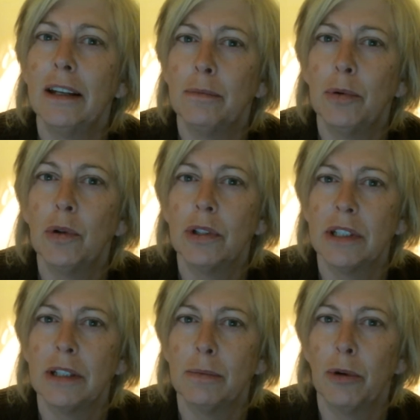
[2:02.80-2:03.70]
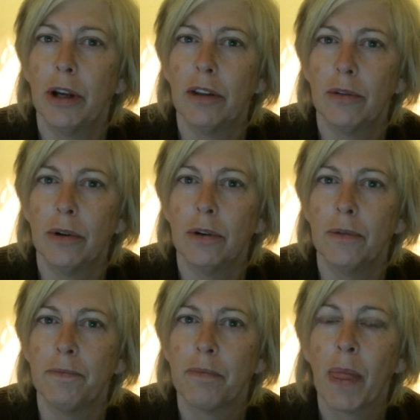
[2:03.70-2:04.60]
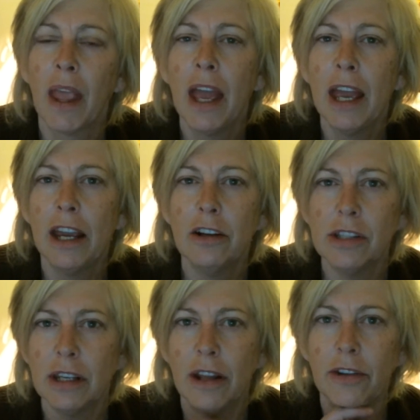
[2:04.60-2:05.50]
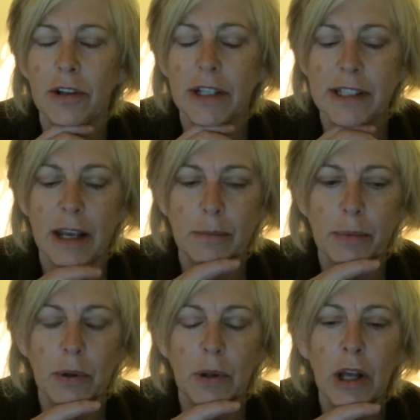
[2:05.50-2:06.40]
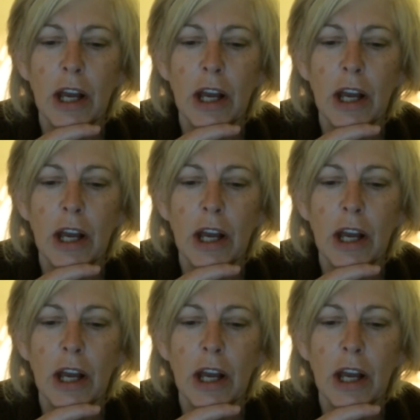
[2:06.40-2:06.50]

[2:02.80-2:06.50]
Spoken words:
important to break through. Here's another example.